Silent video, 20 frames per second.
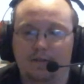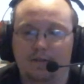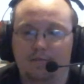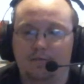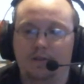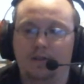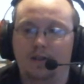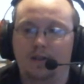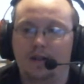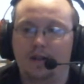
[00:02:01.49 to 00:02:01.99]

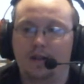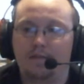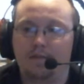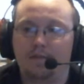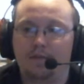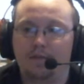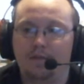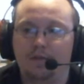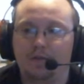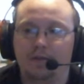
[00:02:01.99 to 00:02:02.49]
real life.
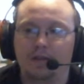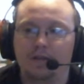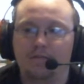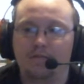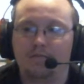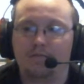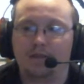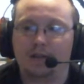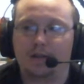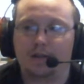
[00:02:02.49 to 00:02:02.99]
If you think
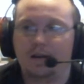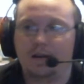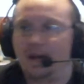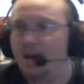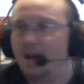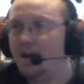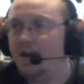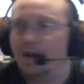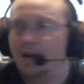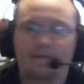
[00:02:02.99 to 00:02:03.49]
about it,
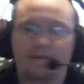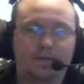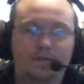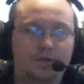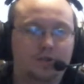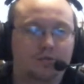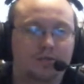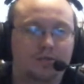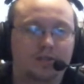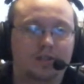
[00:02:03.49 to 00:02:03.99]
every
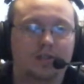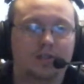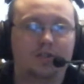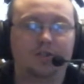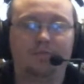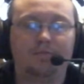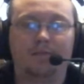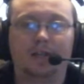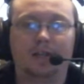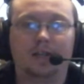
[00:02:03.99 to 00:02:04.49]
choice that
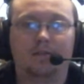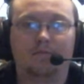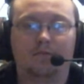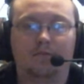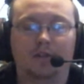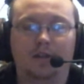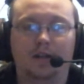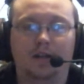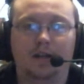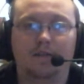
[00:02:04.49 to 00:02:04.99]
you make in
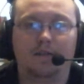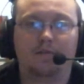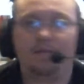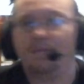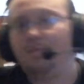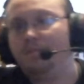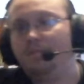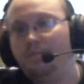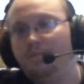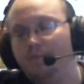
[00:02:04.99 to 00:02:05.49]
real life
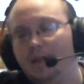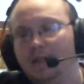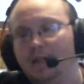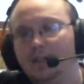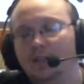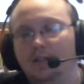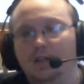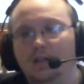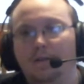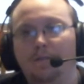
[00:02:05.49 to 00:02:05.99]

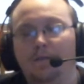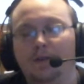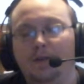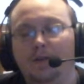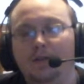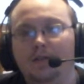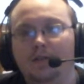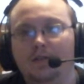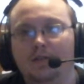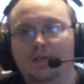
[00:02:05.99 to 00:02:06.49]
makes a
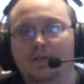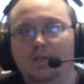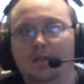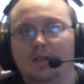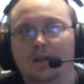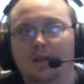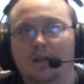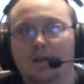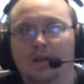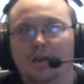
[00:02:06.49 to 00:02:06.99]
difference.
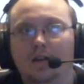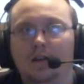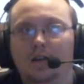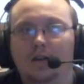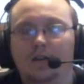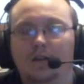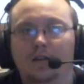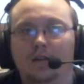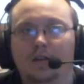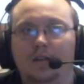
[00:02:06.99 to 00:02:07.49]

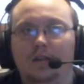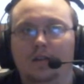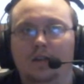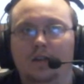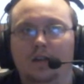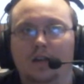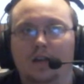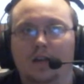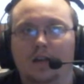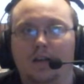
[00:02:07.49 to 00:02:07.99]
It
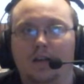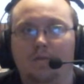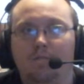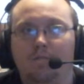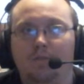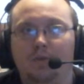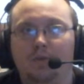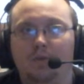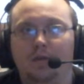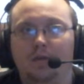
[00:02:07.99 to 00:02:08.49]
can have
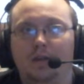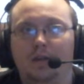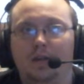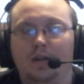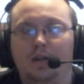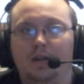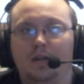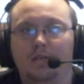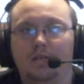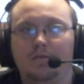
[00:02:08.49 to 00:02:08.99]
both
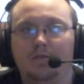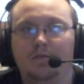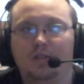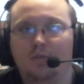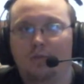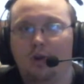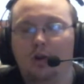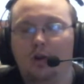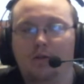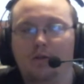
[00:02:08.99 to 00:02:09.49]
a
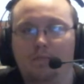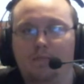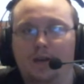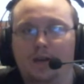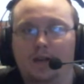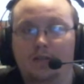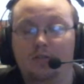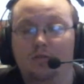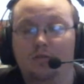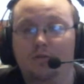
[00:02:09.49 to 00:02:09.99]
small
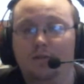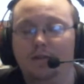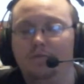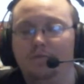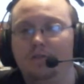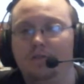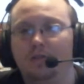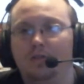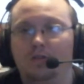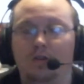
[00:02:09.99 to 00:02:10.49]
impact or
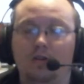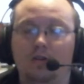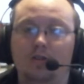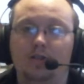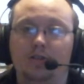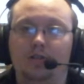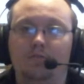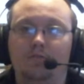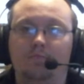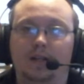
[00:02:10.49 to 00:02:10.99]
even a
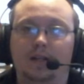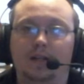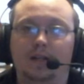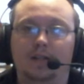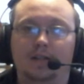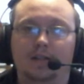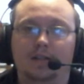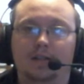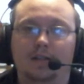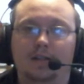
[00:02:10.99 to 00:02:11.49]
large
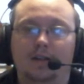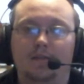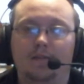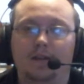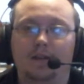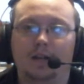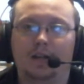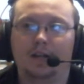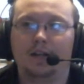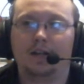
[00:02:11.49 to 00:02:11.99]
impact in life.
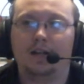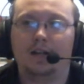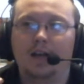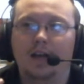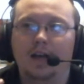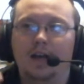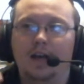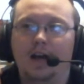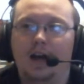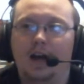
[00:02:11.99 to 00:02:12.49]
And
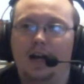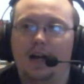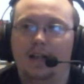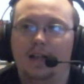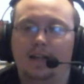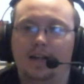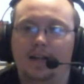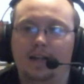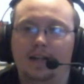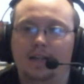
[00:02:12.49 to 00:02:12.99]
I
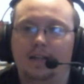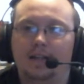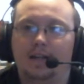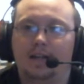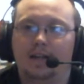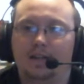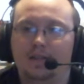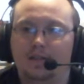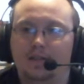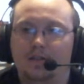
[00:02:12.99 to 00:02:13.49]
like
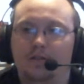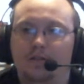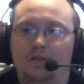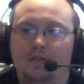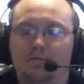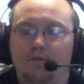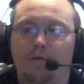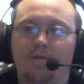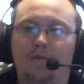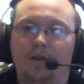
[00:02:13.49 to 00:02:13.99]
that. It's a good
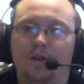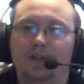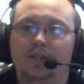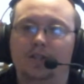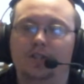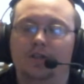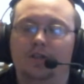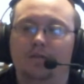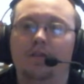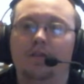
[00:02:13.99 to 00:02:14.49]

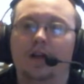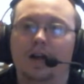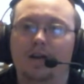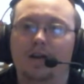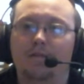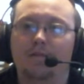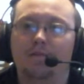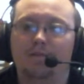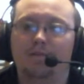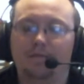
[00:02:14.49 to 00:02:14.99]
reflection of
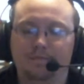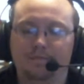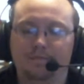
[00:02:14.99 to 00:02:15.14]
life.